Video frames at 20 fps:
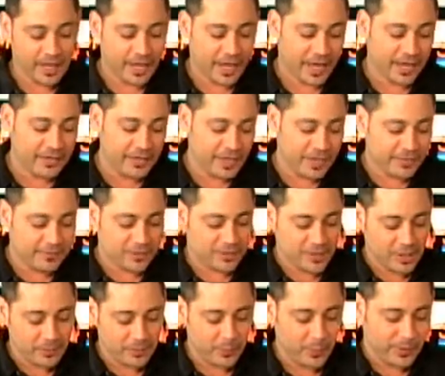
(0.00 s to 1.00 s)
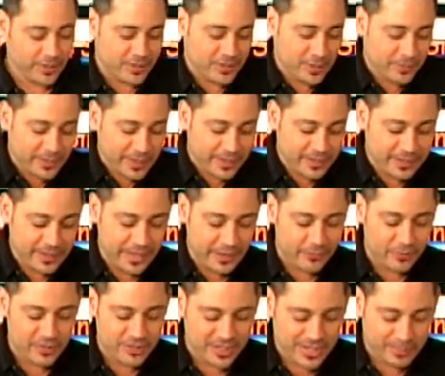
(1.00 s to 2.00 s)
and you have something that
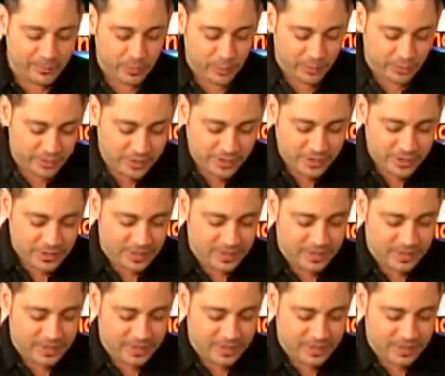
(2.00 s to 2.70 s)
resembles